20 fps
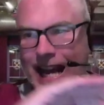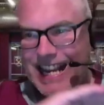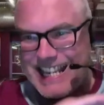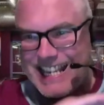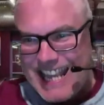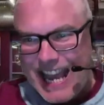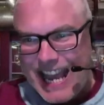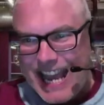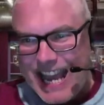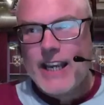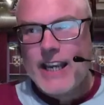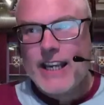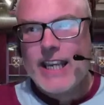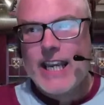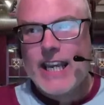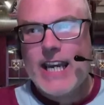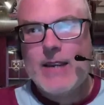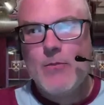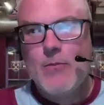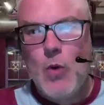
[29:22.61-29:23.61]
get that
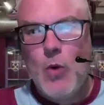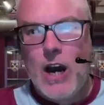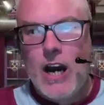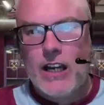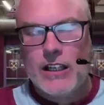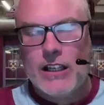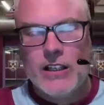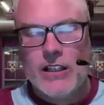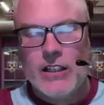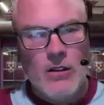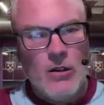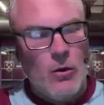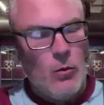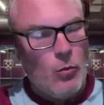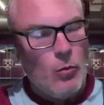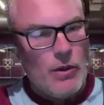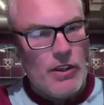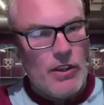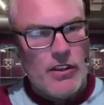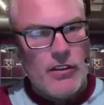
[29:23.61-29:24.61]
game won
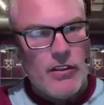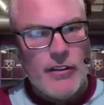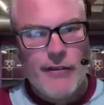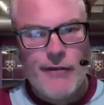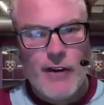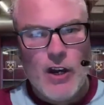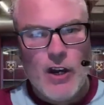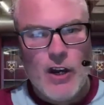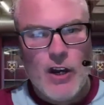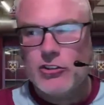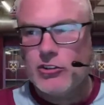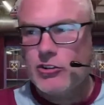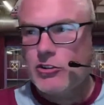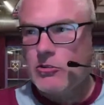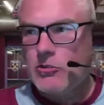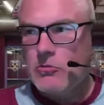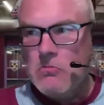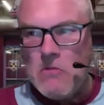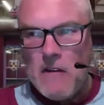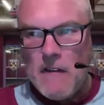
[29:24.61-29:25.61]
within the
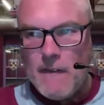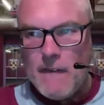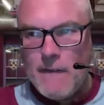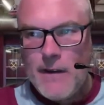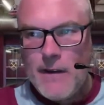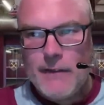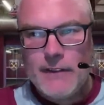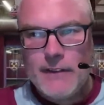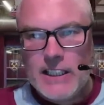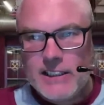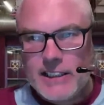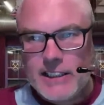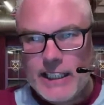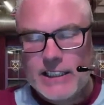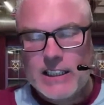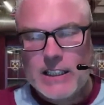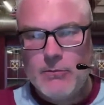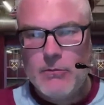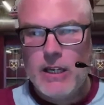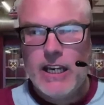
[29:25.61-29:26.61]
first 50,
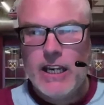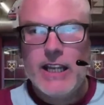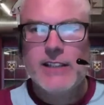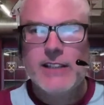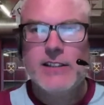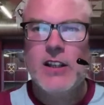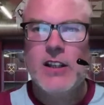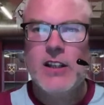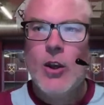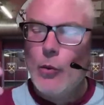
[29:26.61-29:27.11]
60 minutes.